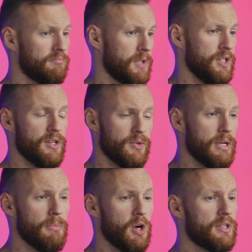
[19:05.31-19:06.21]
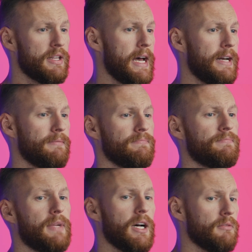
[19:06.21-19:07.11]
Continuously monitor that and
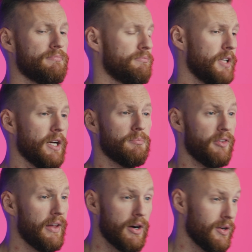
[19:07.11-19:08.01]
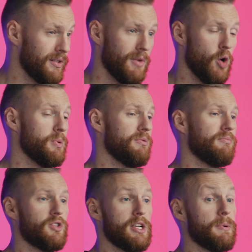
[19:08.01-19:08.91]
provide that on an
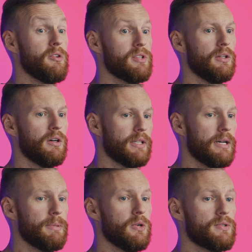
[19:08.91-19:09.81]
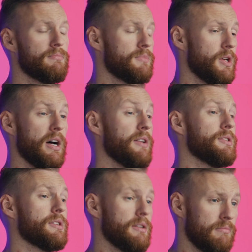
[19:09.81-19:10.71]
open transparency log. That'd be awesome, so that
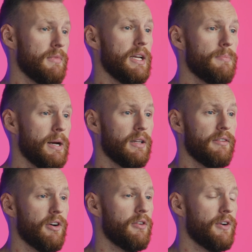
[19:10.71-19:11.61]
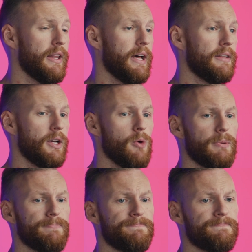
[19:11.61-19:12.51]
others can independently verify that in the open.